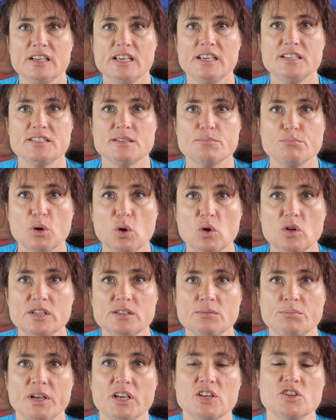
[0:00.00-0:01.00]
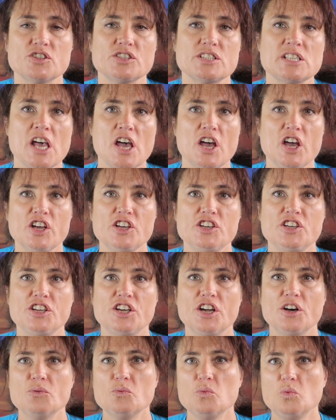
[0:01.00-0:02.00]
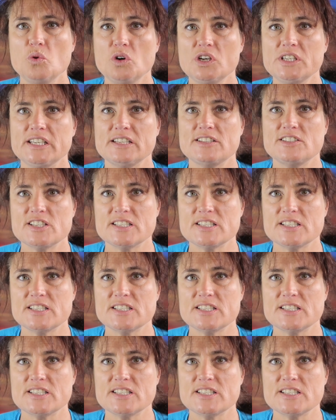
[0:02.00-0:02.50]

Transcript: It's important because you don't want to